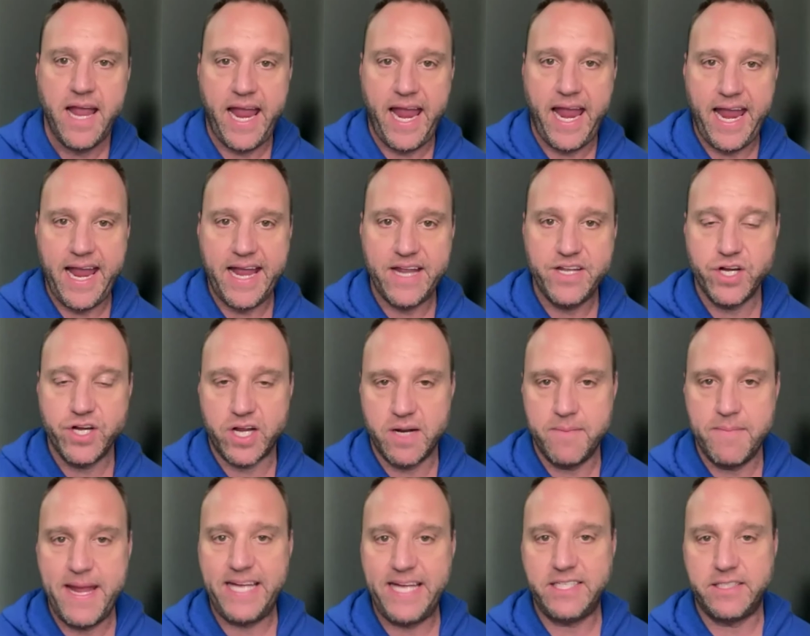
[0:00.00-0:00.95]
And you're
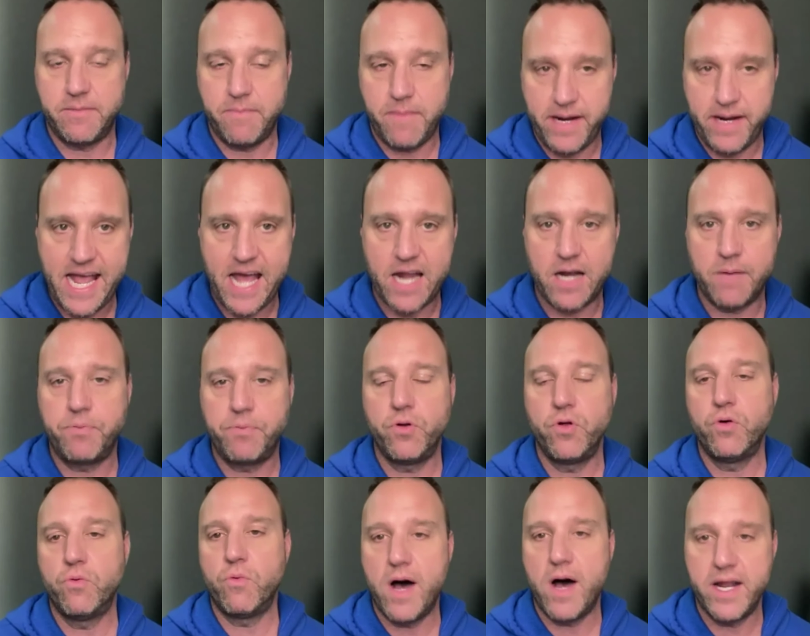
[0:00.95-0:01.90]
going to make some money out of
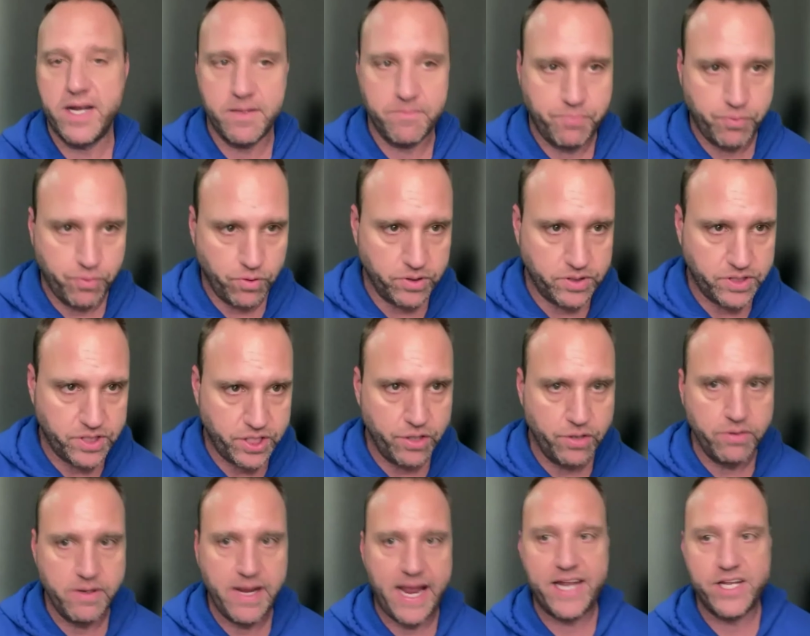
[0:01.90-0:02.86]
pool 1 and pool
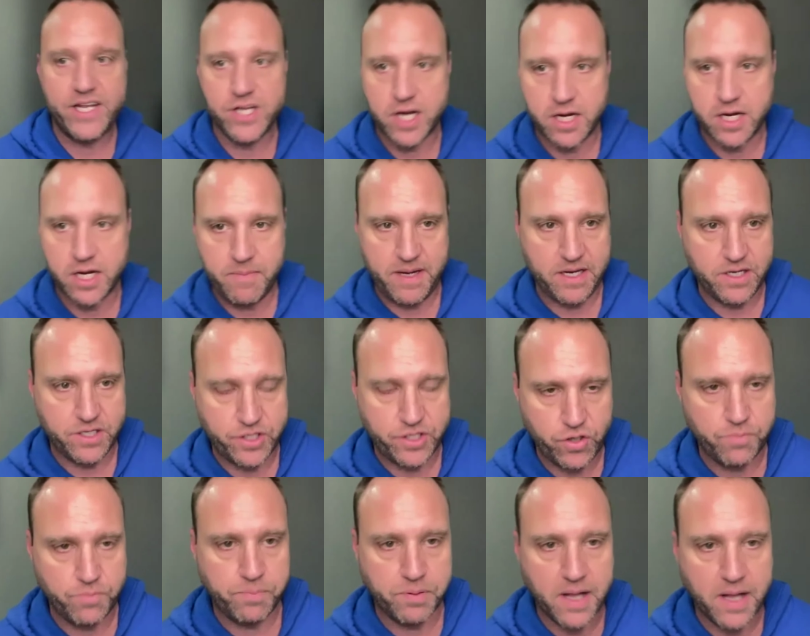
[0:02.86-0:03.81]
2, and you're going to be in
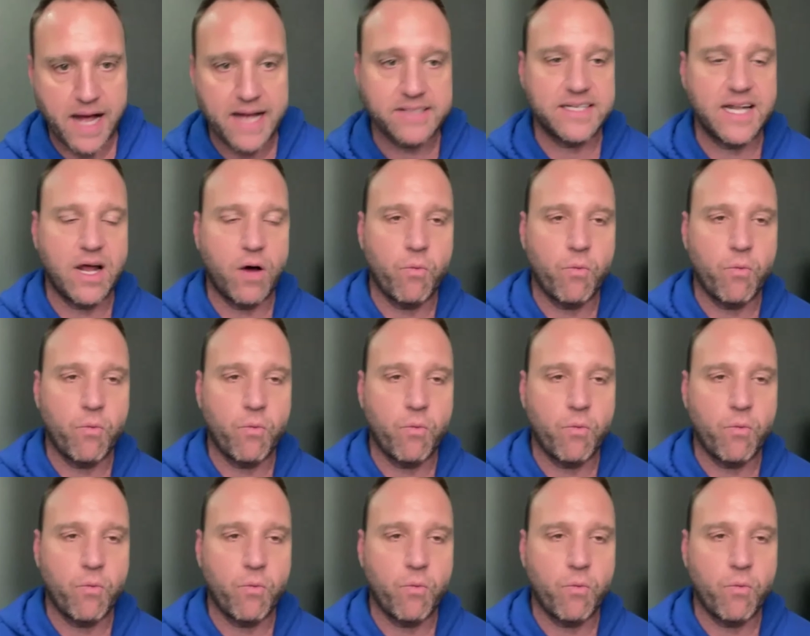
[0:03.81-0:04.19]
2 plus.